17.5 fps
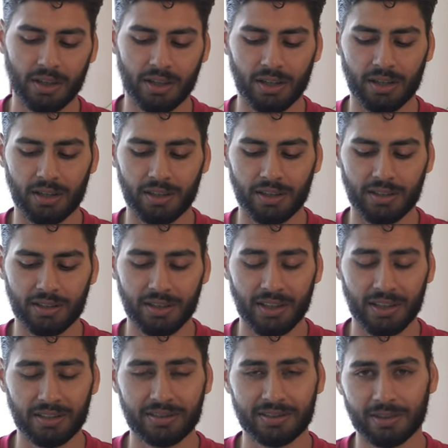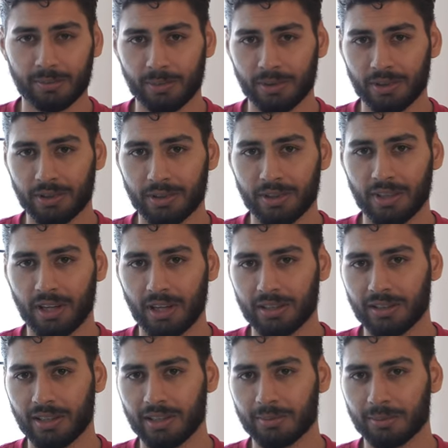uh, in a similar
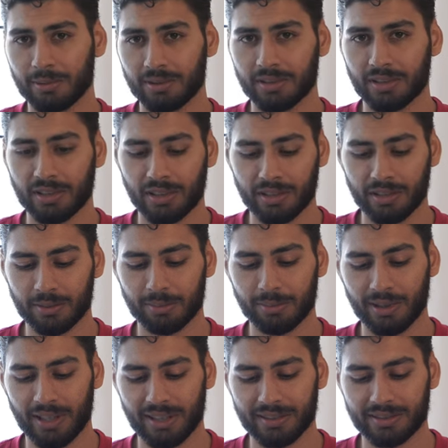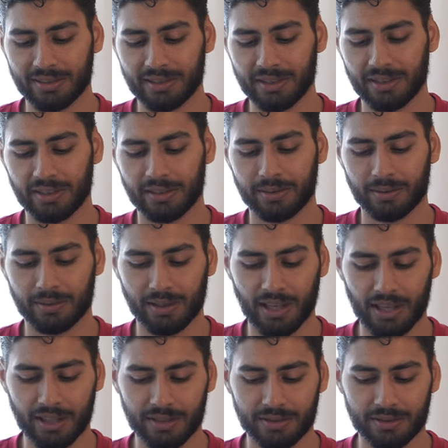unlabeled clear plastic
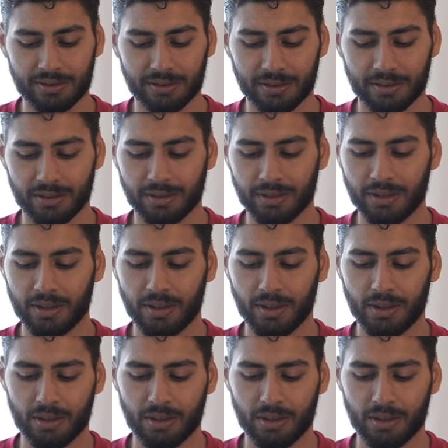canister